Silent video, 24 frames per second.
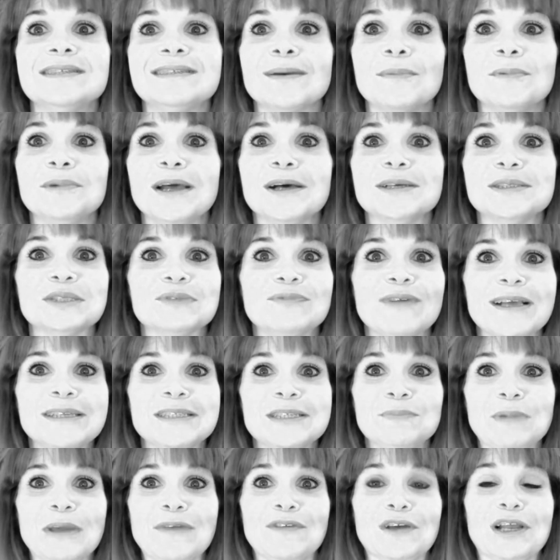someone else a
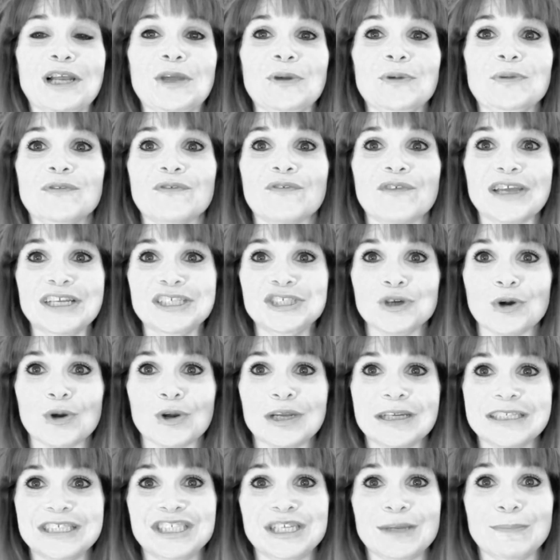recipe for gluten-free
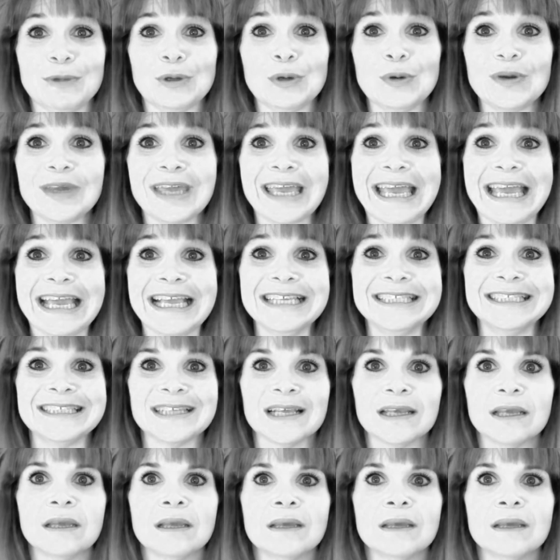chocolate chip cookies.